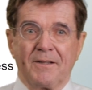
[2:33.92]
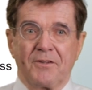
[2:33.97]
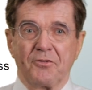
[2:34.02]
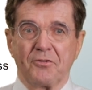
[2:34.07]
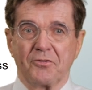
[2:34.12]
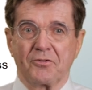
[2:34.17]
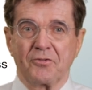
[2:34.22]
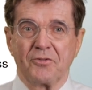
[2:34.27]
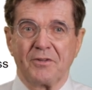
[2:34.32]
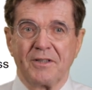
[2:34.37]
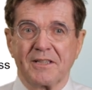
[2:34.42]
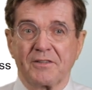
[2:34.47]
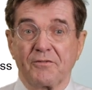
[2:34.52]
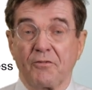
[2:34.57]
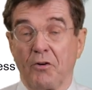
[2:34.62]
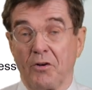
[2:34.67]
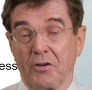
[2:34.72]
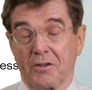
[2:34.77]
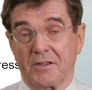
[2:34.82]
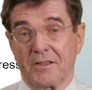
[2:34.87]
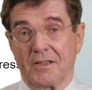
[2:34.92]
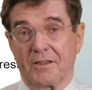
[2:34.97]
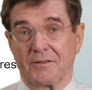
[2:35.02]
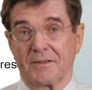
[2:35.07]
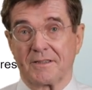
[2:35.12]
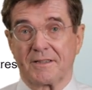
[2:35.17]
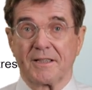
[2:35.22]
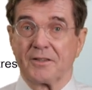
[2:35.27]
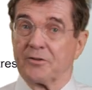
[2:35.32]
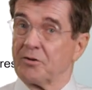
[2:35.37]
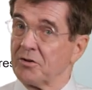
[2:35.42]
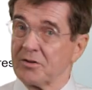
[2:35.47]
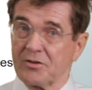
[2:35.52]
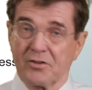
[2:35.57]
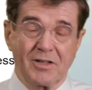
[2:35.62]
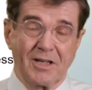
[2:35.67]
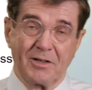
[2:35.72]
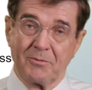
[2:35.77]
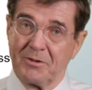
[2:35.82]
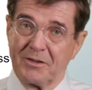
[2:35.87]
due to these fault currents. And
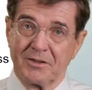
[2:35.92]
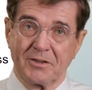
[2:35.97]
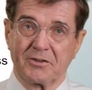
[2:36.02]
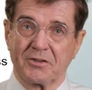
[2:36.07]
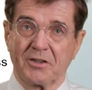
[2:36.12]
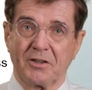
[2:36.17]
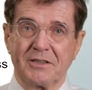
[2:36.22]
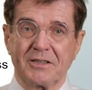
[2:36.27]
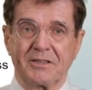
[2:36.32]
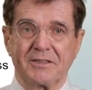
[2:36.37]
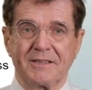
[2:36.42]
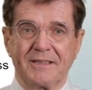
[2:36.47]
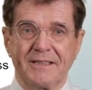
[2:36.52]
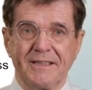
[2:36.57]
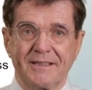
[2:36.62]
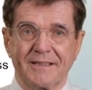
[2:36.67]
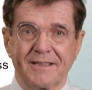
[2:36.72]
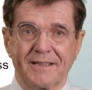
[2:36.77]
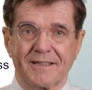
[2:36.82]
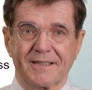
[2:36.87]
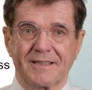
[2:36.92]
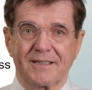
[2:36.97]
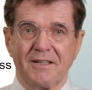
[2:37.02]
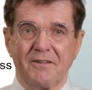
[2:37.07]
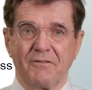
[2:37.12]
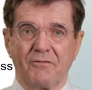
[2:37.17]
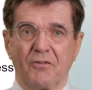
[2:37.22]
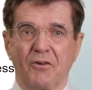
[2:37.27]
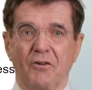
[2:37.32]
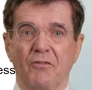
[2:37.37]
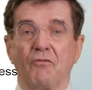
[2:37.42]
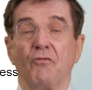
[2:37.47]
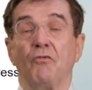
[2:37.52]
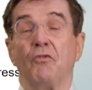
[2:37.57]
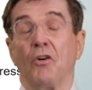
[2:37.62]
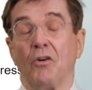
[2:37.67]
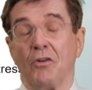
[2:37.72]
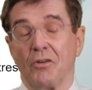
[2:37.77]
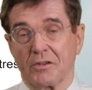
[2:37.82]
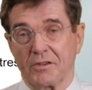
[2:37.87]
also I will not go into details for
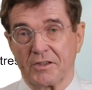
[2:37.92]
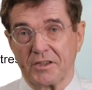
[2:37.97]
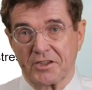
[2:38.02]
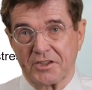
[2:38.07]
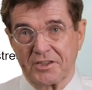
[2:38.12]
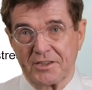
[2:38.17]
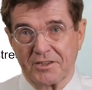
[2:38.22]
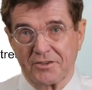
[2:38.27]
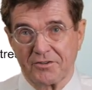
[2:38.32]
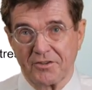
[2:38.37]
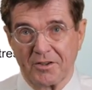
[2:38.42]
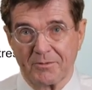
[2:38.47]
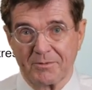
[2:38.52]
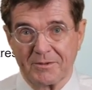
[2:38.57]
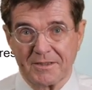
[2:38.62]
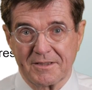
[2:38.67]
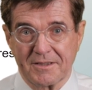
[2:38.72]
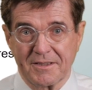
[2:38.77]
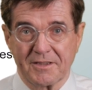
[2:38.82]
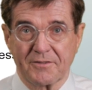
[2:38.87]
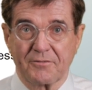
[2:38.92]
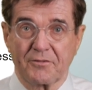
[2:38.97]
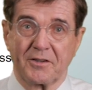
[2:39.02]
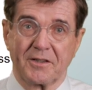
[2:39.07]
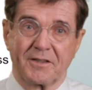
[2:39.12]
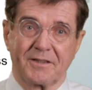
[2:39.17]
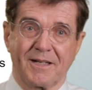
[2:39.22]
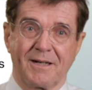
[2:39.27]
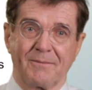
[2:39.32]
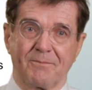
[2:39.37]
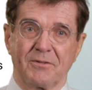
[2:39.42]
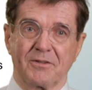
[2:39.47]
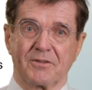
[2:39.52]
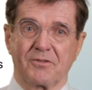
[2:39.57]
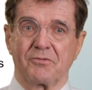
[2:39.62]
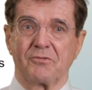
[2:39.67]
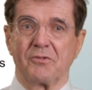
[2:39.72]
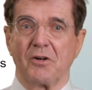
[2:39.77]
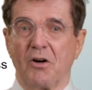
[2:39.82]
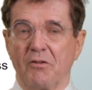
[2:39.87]
voltage disturbances, for example,
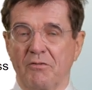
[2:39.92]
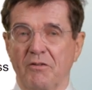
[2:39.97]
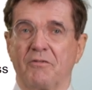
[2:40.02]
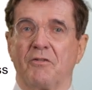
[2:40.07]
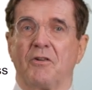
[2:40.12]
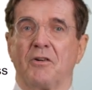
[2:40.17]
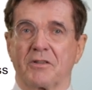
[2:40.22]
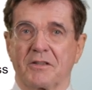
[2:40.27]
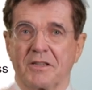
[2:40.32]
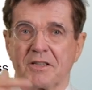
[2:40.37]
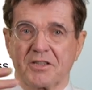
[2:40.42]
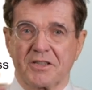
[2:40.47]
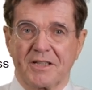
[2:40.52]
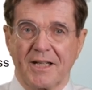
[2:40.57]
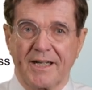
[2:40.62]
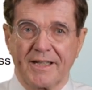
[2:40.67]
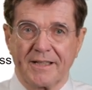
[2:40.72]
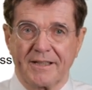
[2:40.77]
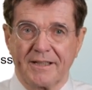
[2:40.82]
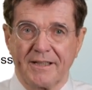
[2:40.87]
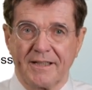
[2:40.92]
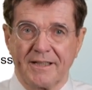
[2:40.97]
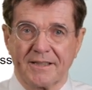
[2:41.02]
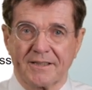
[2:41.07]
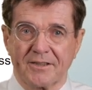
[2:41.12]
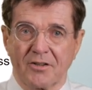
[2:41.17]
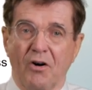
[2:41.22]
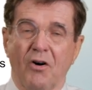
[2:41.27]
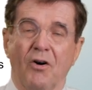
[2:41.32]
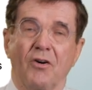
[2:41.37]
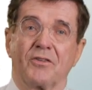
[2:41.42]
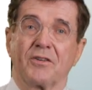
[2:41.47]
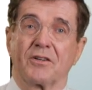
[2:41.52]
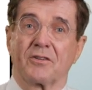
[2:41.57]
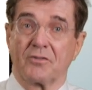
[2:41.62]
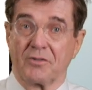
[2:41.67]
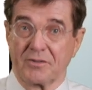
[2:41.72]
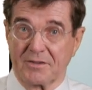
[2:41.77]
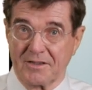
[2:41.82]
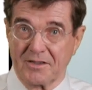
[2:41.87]
through overvoltage lightnings or the
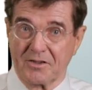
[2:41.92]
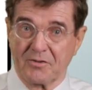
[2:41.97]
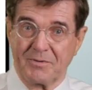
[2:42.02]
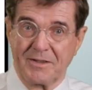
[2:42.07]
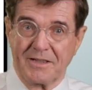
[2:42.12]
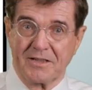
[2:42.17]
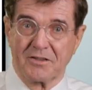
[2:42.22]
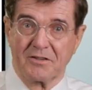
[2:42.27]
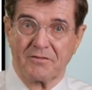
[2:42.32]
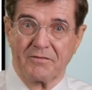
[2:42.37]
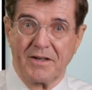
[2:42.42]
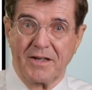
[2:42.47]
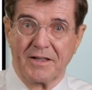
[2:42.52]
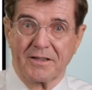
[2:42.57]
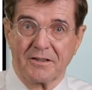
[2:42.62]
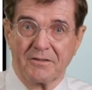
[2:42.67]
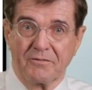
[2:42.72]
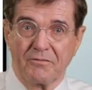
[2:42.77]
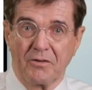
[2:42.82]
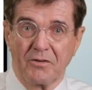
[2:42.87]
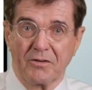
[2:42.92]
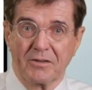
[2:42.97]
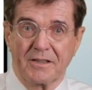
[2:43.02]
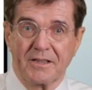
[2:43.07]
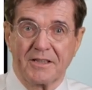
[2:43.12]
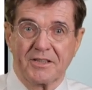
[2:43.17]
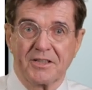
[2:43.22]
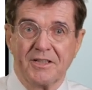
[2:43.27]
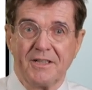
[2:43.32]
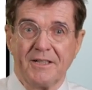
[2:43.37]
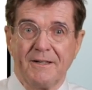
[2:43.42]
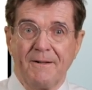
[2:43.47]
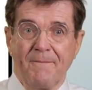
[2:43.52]
consequence of undervoltage